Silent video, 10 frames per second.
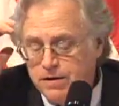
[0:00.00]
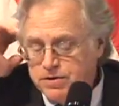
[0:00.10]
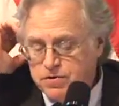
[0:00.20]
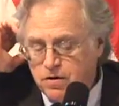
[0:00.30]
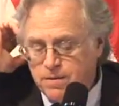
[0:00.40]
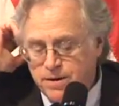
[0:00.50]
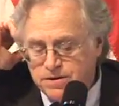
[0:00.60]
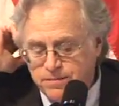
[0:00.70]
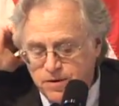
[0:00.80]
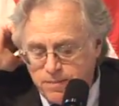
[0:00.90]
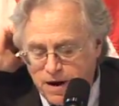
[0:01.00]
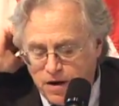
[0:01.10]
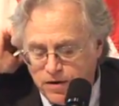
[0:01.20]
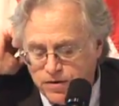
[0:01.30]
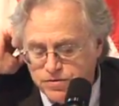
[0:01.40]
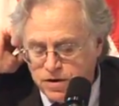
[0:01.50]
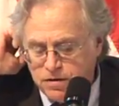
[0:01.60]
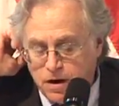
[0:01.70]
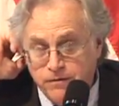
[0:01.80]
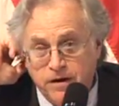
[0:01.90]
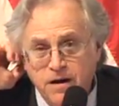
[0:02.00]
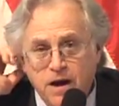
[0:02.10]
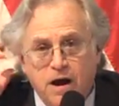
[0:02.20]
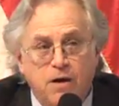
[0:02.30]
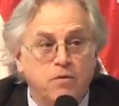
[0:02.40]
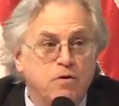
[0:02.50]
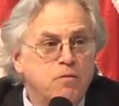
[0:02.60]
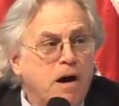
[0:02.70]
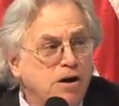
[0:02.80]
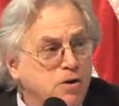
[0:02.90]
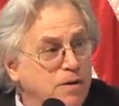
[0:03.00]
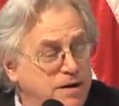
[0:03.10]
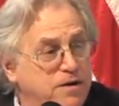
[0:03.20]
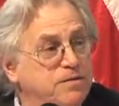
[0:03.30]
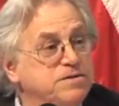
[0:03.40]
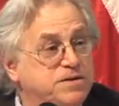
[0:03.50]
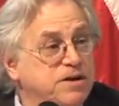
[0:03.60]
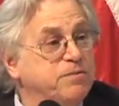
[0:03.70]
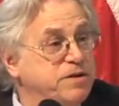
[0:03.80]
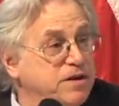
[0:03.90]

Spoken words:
I'll just talk about some of the barriers of it. Our credit unions deal with